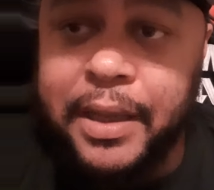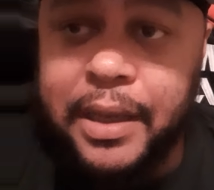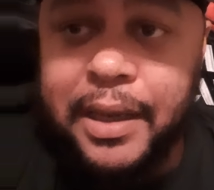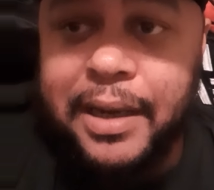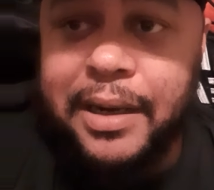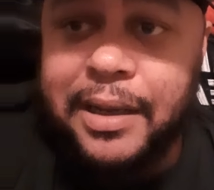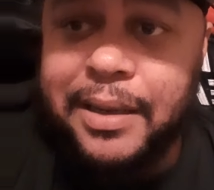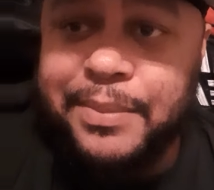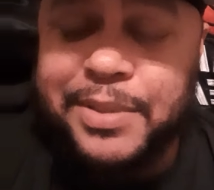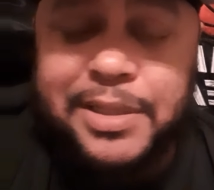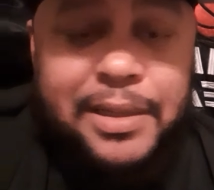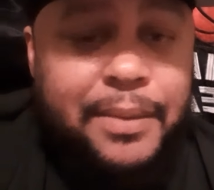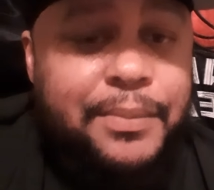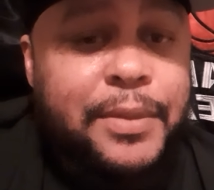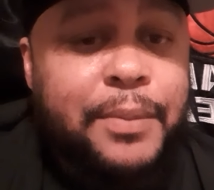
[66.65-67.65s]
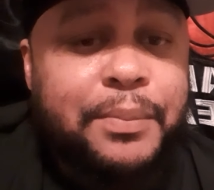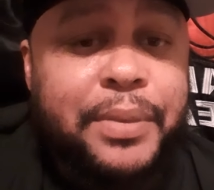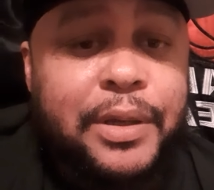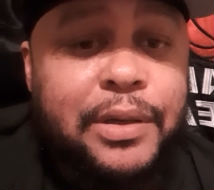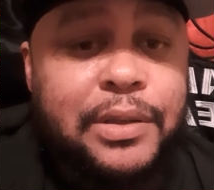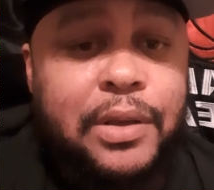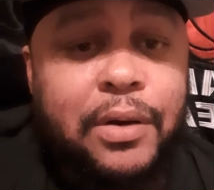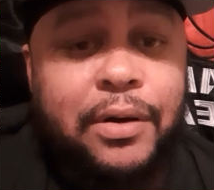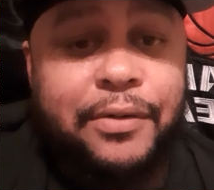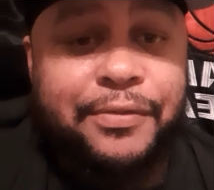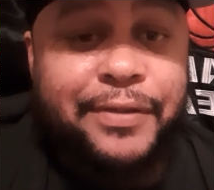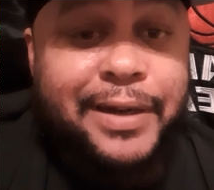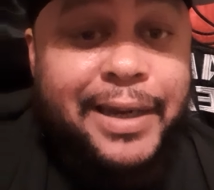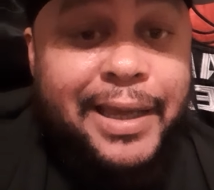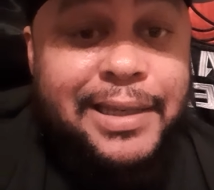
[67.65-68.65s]
and something to build on
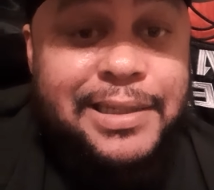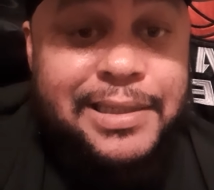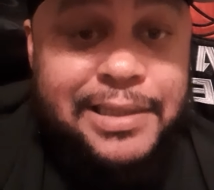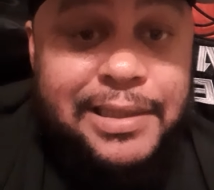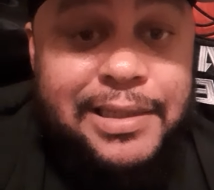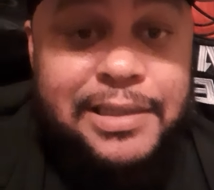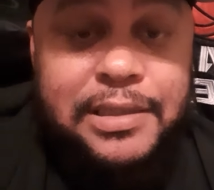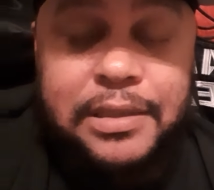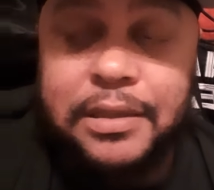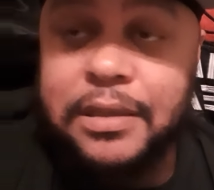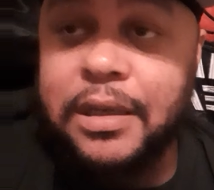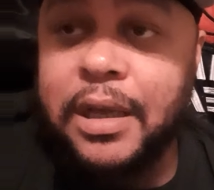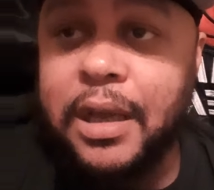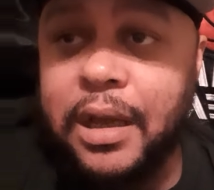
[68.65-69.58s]
for next season.